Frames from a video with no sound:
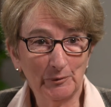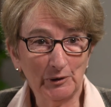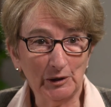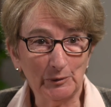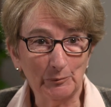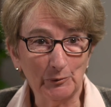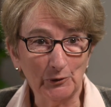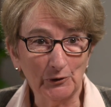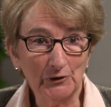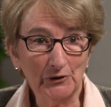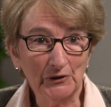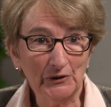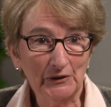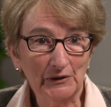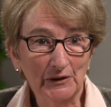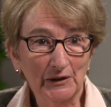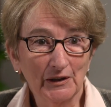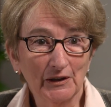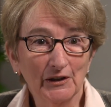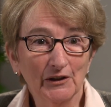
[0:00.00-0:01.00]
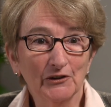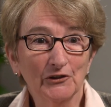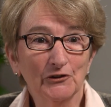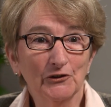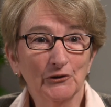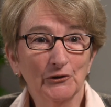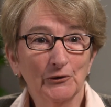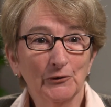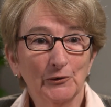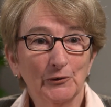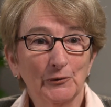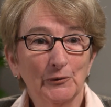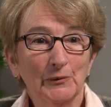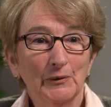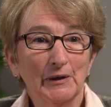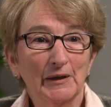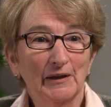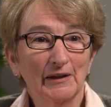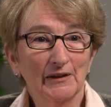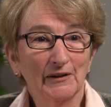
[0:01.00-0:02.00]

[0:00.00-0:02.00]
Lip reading: people to